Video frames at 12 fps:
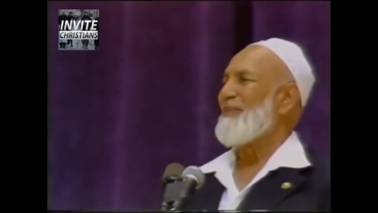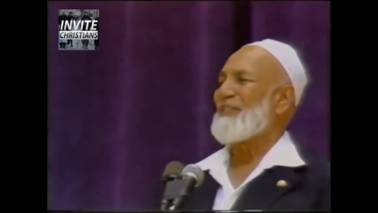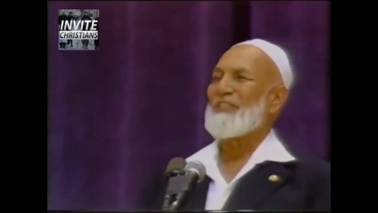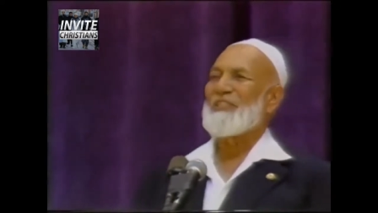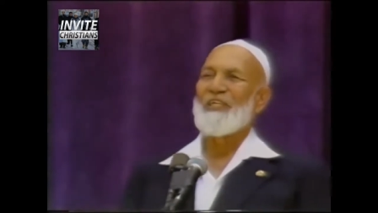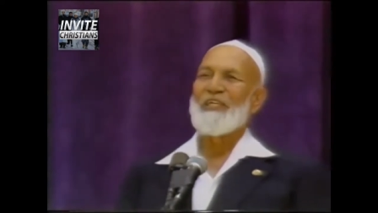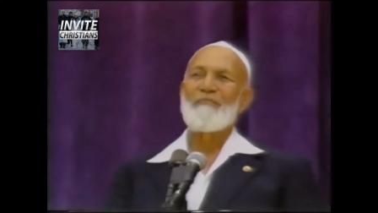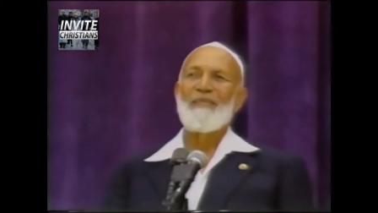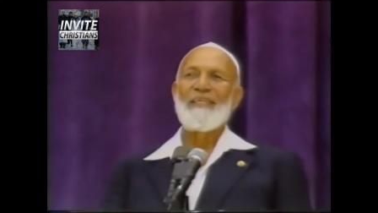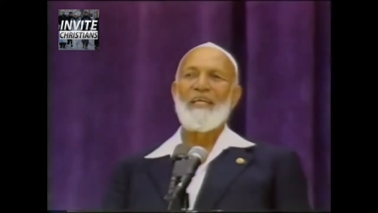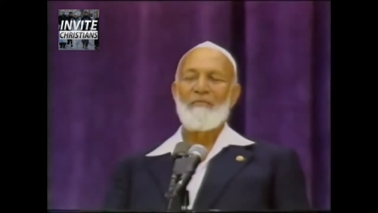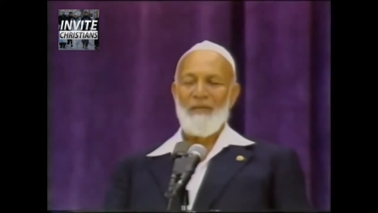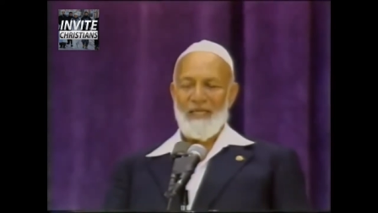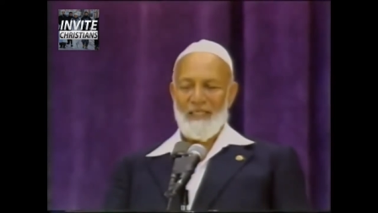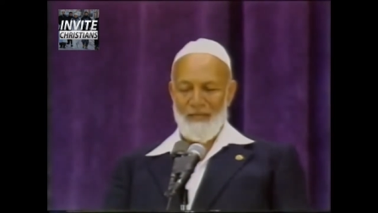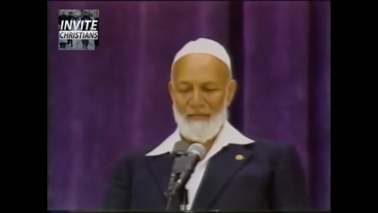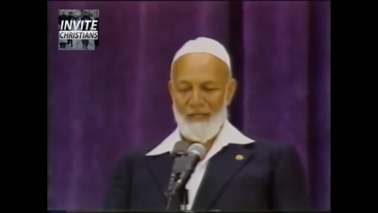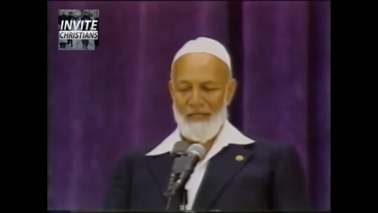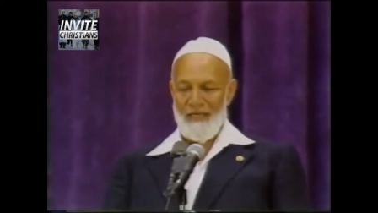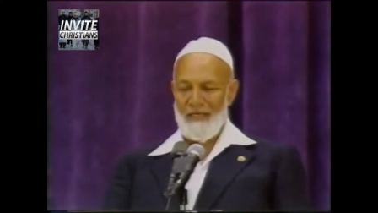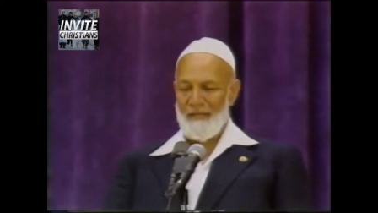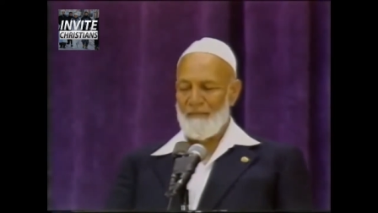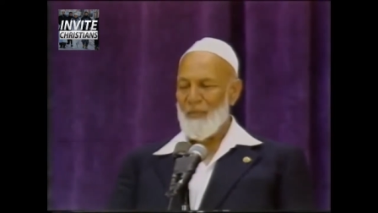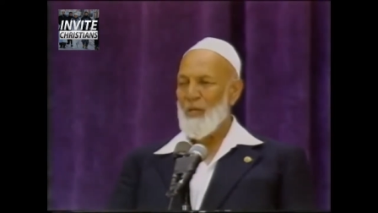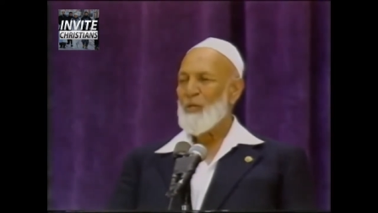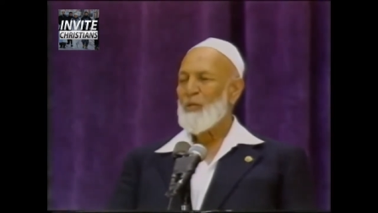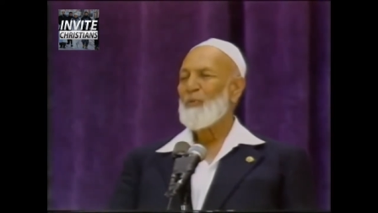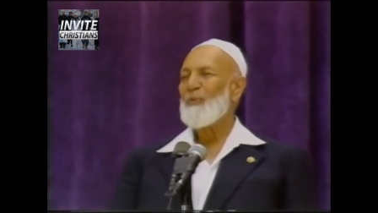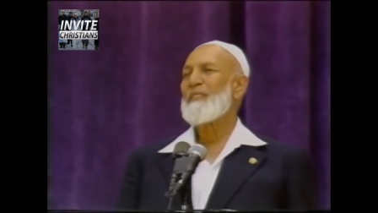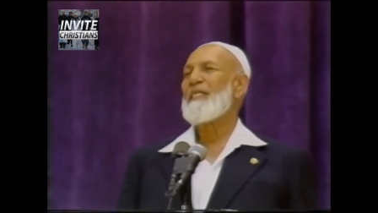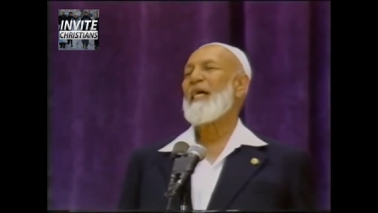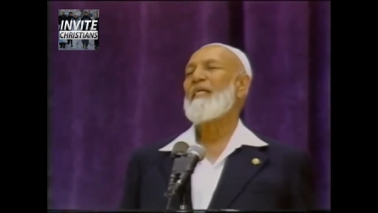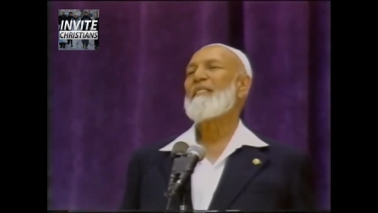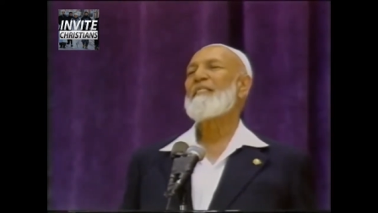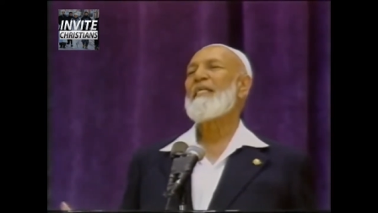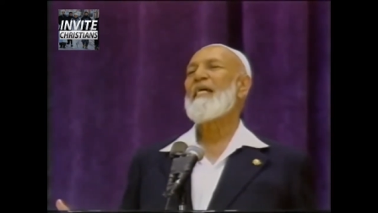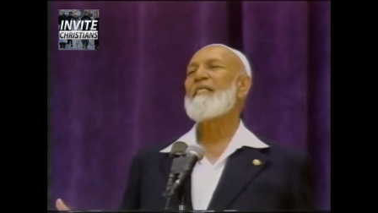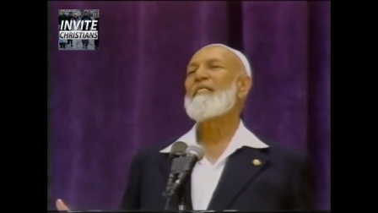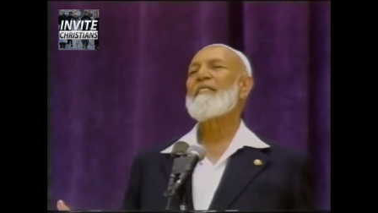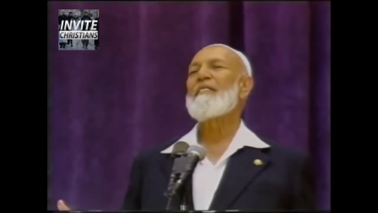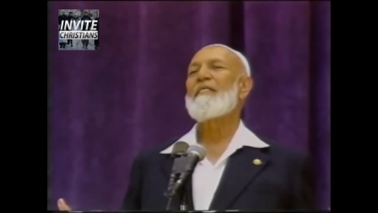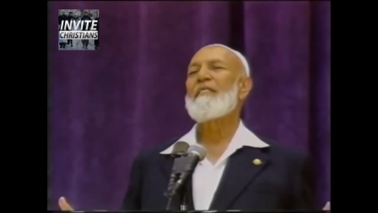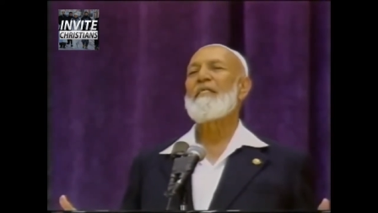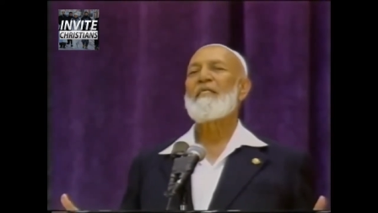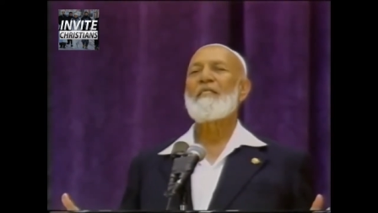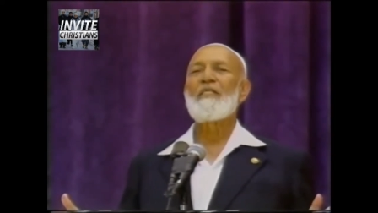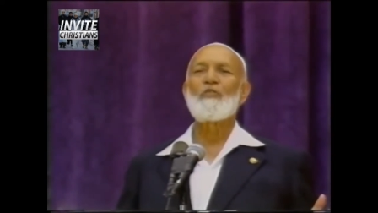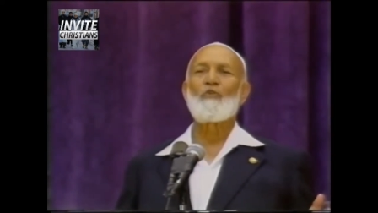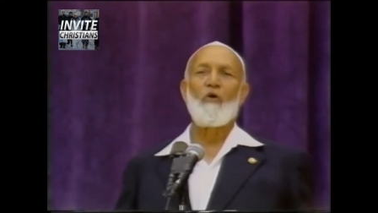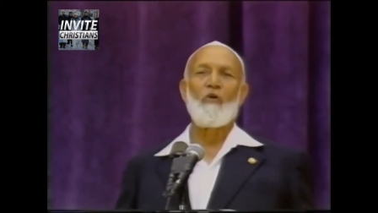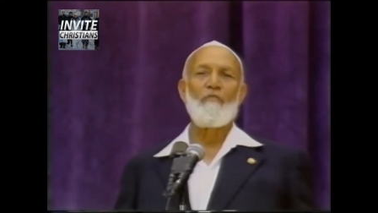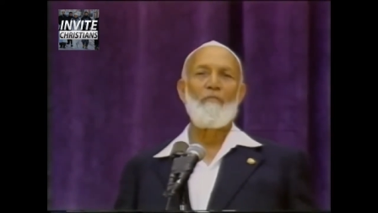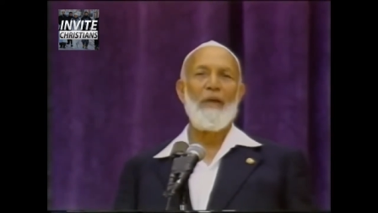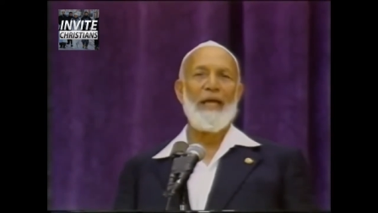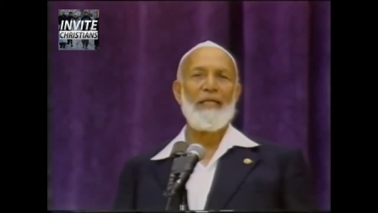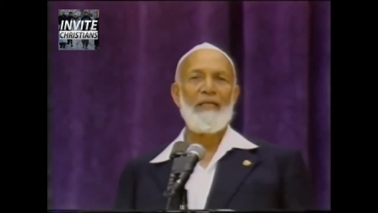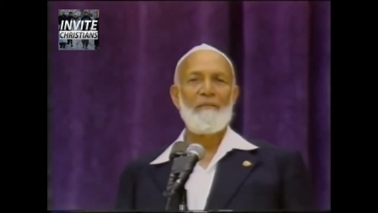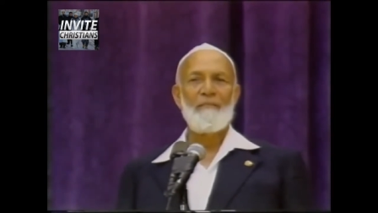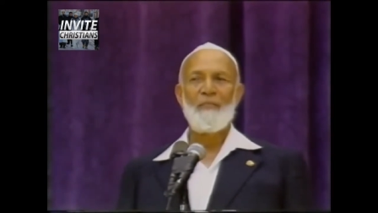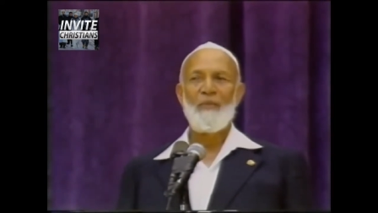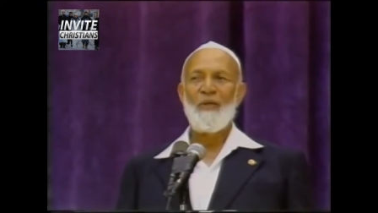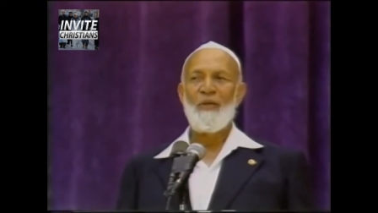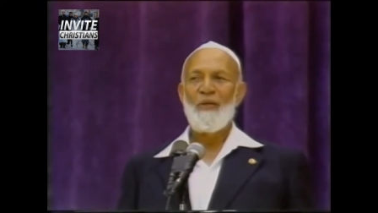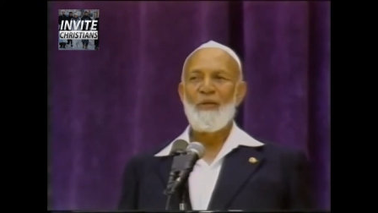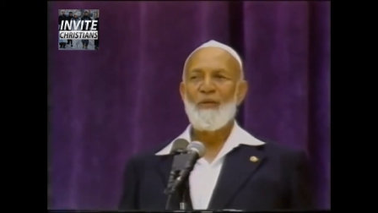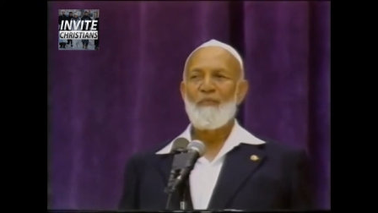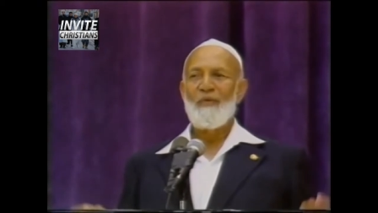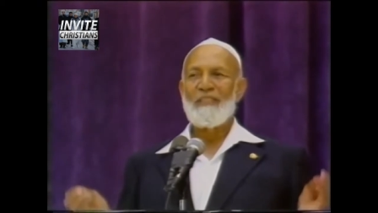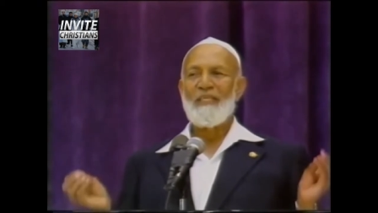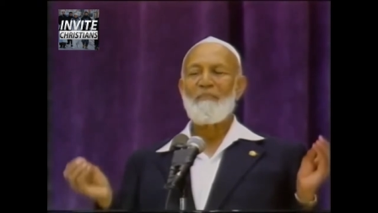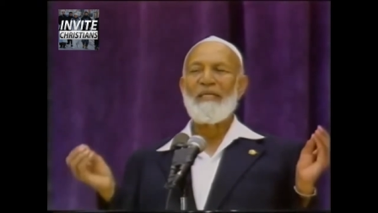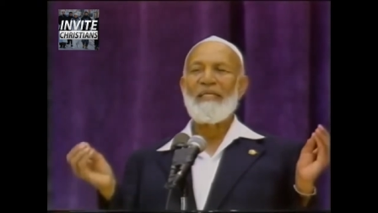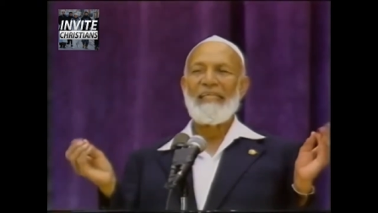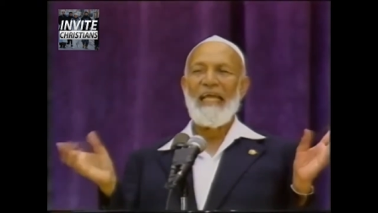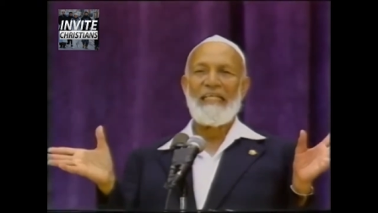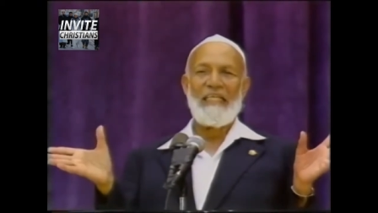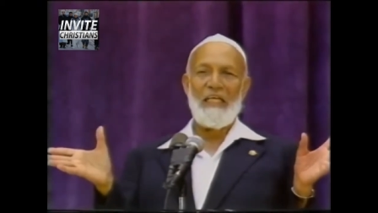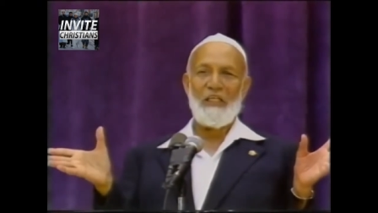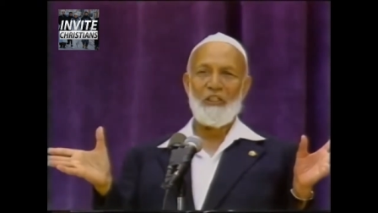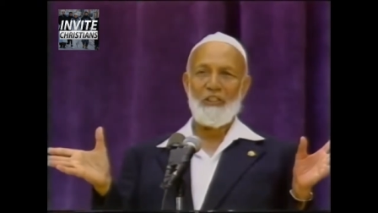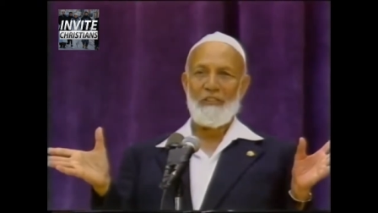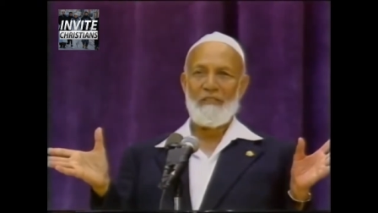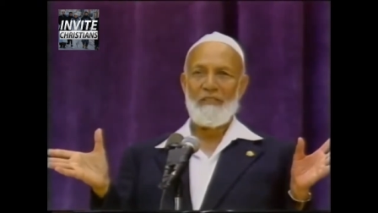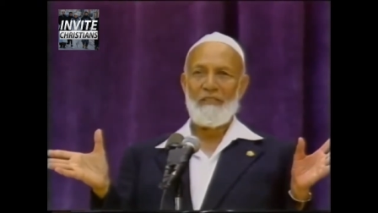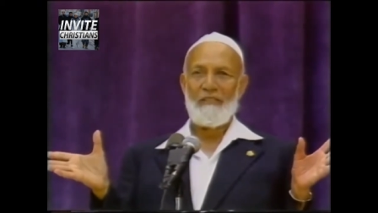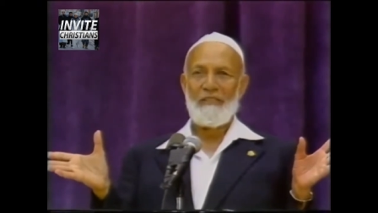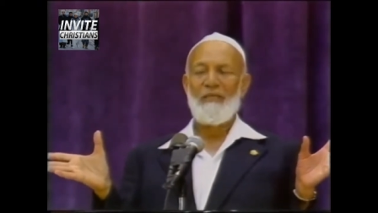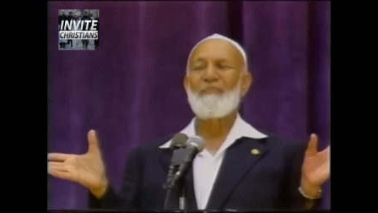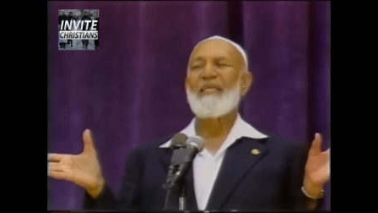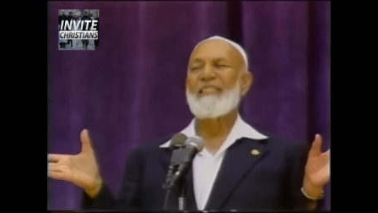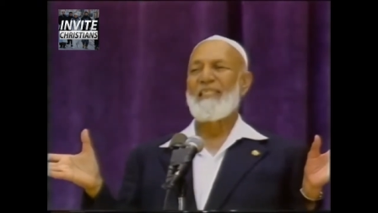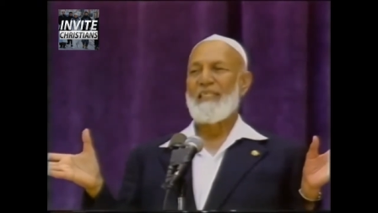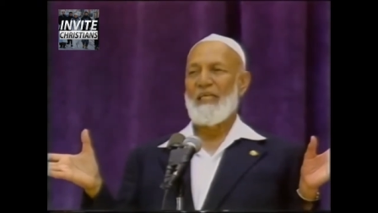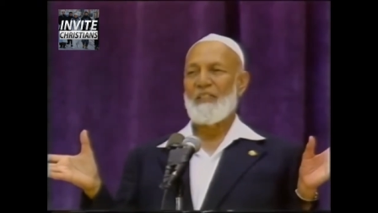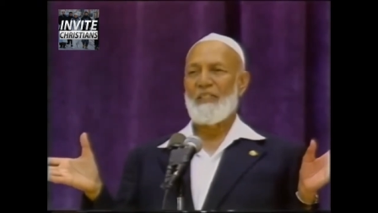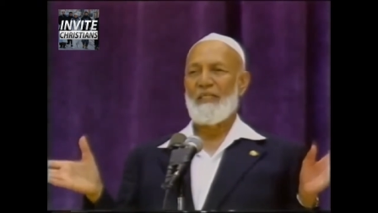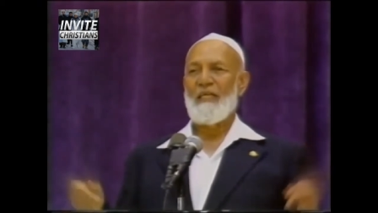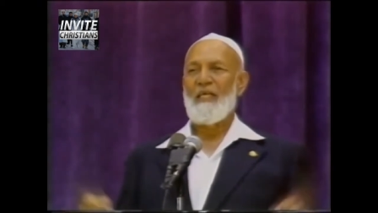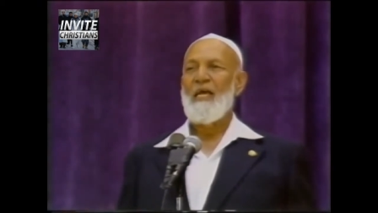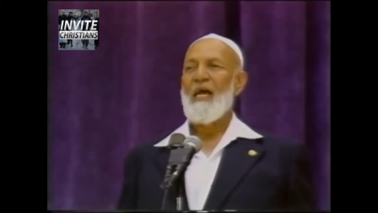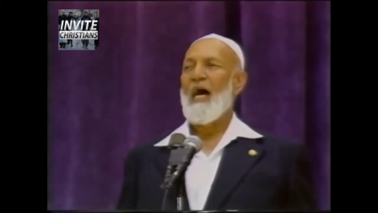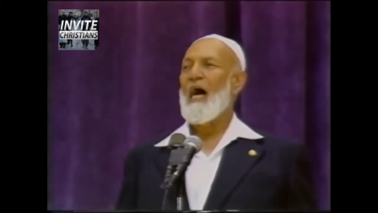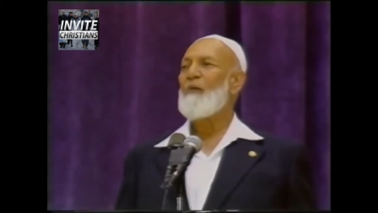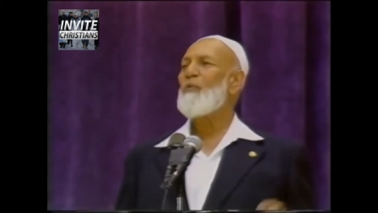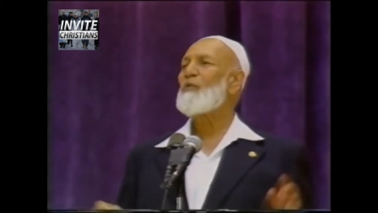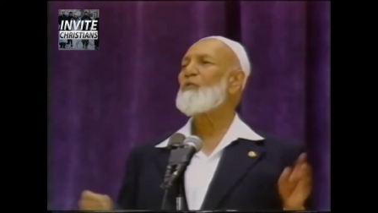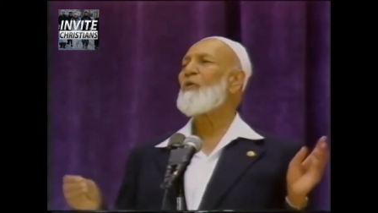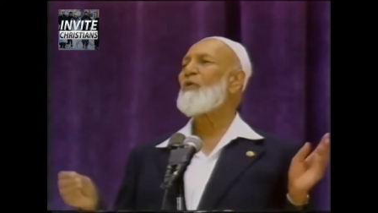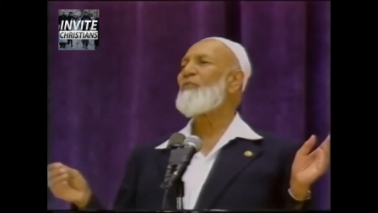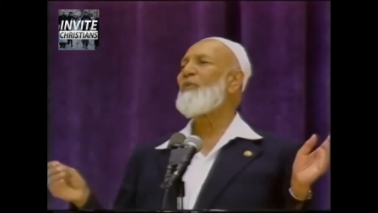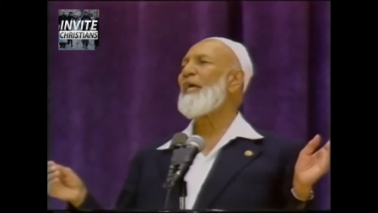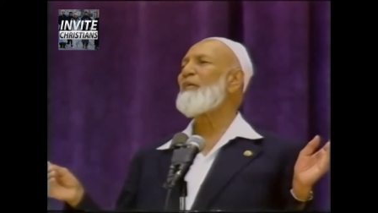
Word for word: Mister Chairman and my dear brethren, you see, I started this talk of mine with some incantation, some recitation. I was not